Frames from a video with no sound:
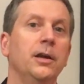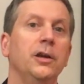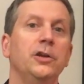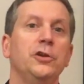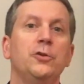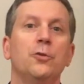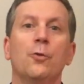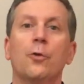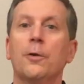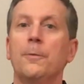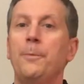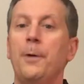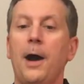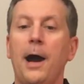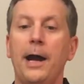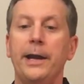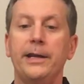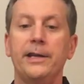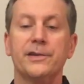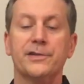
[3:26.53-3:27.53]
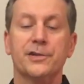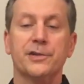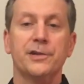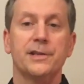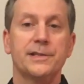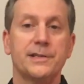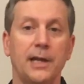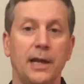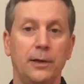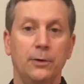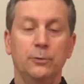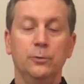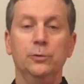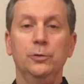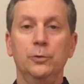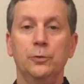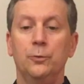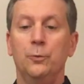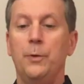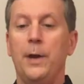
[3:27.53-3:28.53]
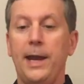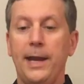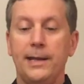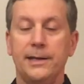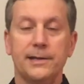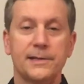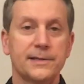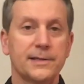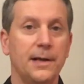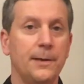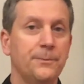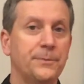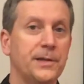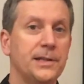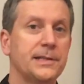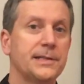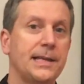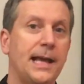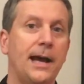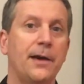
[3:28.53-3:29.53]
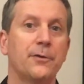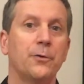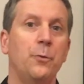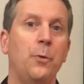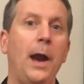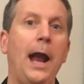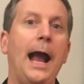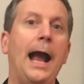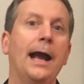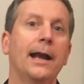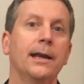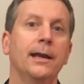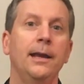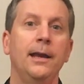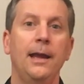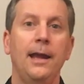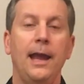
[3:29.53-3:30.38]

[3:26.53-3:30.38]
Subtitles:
your body is going to say, ooh, wait, something's out of whack.